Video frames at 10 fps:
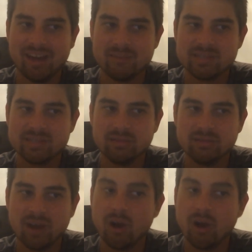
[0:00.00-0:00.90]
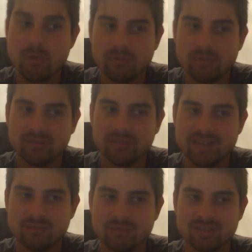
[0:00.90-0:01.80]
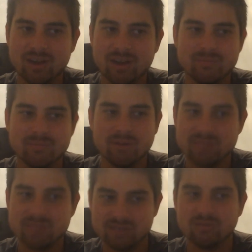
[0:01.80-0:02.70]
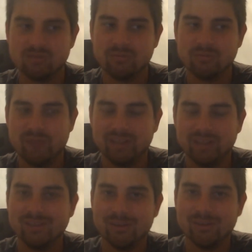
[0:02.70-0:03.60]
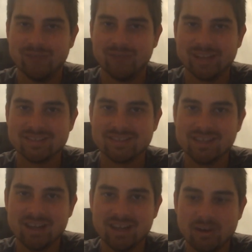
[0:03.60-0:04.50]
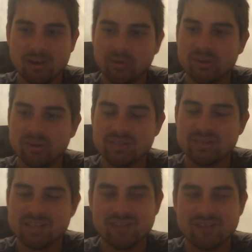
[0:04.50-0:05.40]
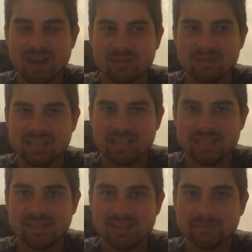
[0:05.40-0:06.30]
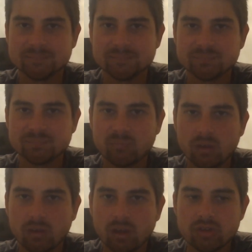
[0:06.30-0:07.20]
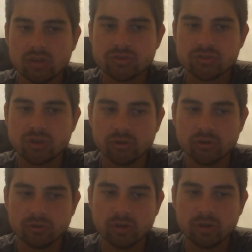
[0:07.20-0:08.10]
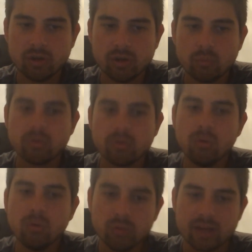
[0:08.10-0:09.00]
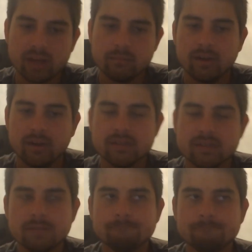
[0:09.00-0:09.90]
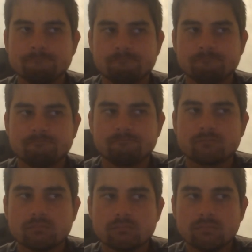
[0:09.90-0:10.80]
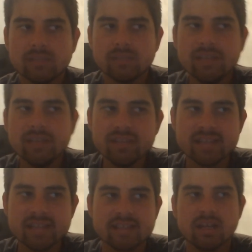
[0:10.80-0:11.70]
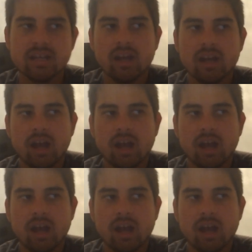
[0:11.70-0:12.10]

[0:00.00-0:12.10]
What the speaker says: And I hope I'm on the downward slide, but I'm still feeling the effects, what, a good 7 hours later. So, with all that in mind, given their taste,